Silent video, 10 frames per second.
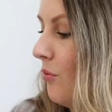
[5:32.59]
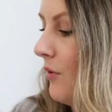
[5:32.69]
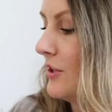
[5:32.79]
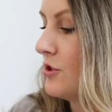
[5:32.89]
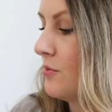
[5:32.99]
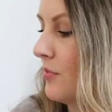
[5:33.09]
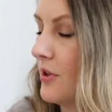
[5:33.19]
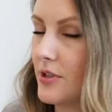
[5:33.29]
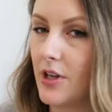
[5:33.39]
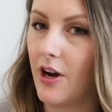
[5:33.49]
which
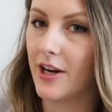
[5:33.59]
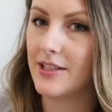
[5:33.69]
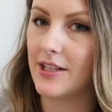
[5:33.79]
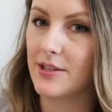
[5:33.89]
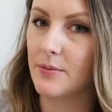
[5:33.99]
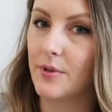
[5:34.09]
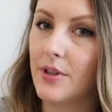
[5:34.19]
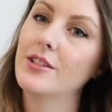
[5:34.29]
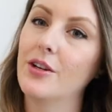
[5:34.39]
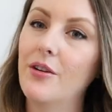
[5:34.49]
books are
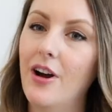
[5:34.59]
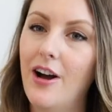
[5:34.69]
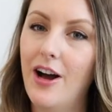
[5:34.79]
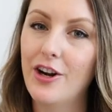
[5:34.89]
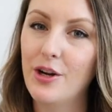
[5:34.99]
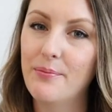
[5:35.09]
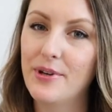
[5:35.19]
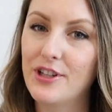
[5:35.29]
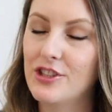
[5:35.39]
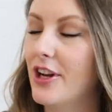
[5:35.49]
accessible. So on our
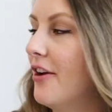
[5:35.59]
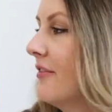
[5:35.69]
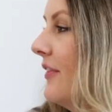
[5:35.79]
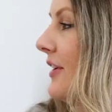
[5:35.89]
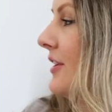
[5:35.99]
bookshelf,